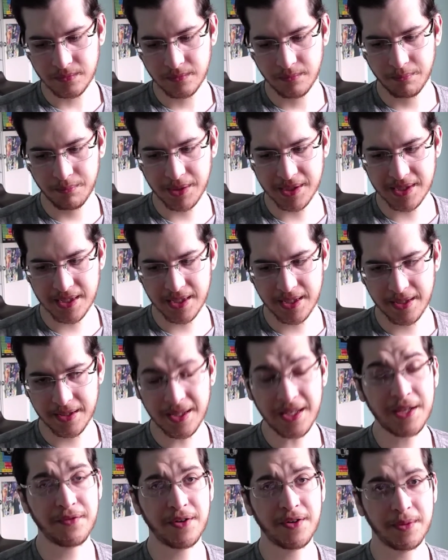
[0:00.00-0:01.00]
But
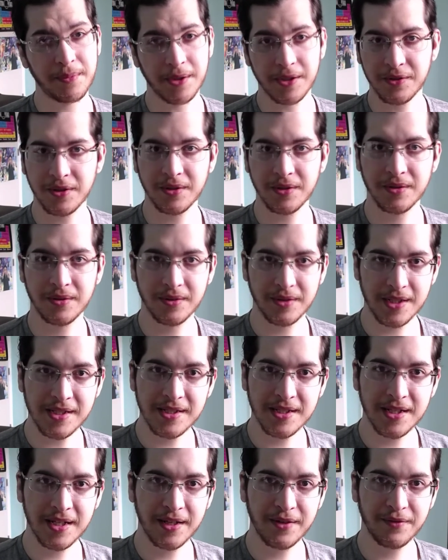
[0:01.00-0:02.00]
thank you very much for
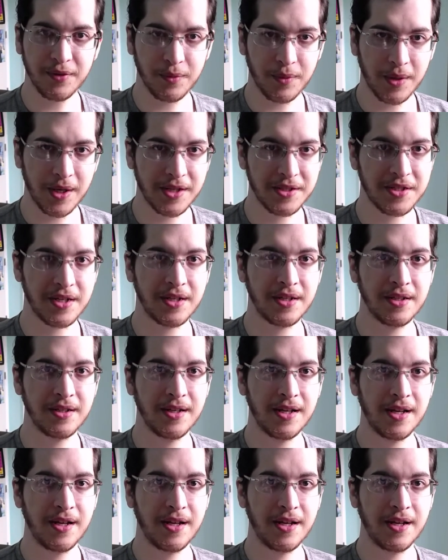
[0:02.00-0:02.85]
listening, for watching,